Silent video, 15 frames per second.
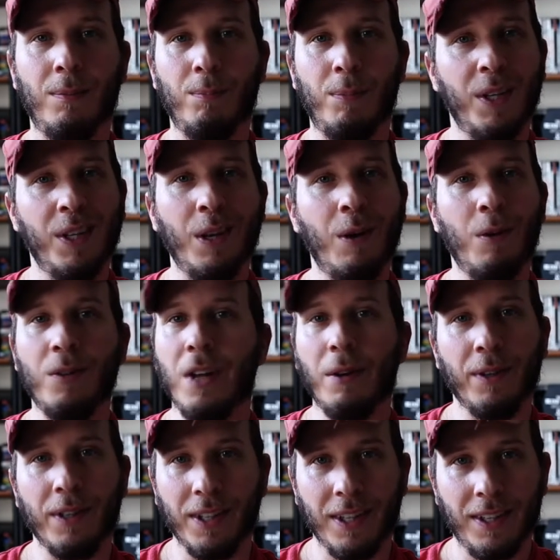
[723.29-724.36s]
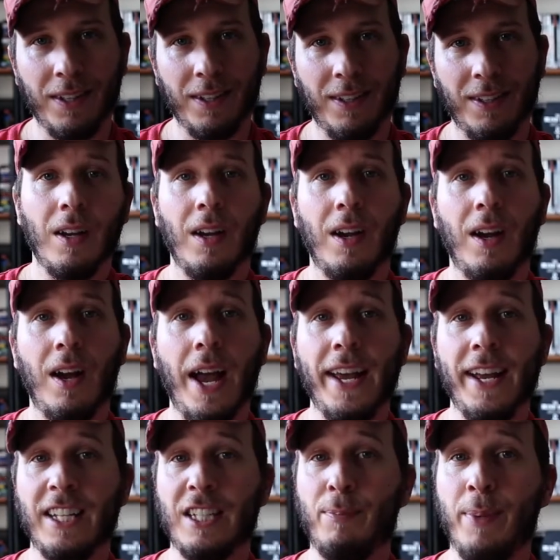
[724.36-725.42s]
But no, not really. I
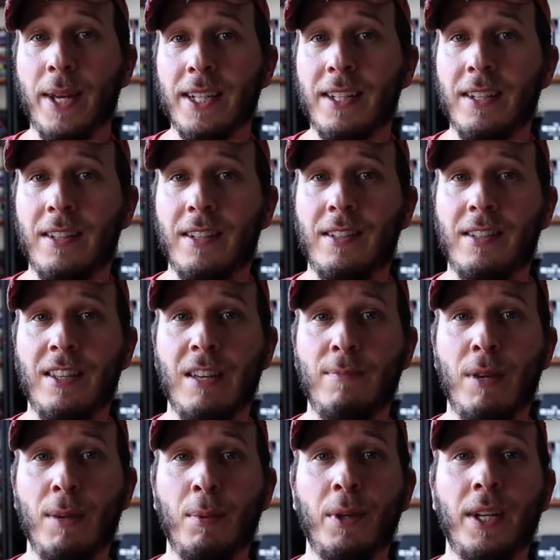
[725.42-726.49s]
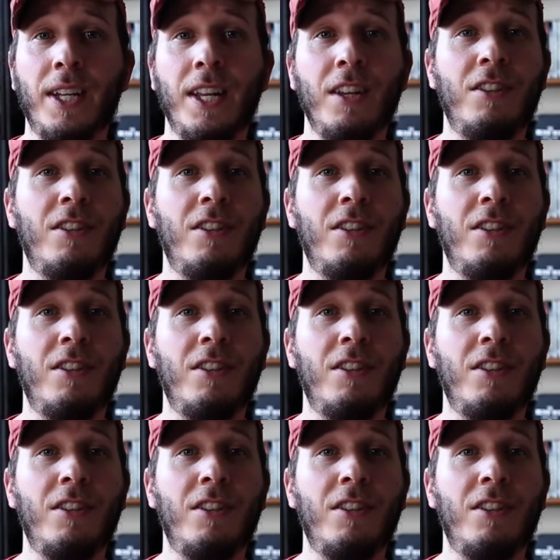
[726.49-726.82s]
expected to see people getting